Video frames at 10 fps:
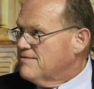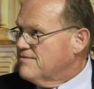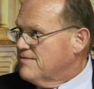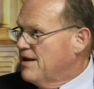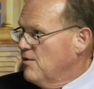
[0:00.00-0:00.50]

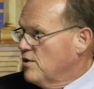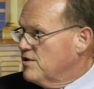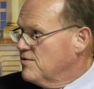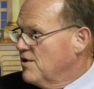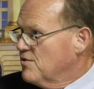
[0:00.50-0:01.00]
Anyone
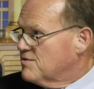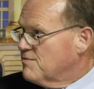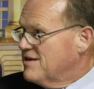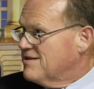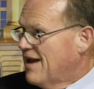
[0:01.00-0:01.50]
who knows
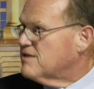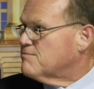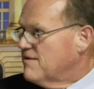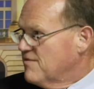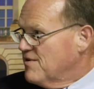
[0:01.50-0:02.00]
me, ask
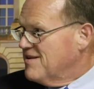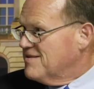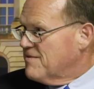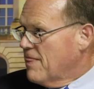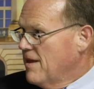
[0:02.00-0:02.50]
my friends.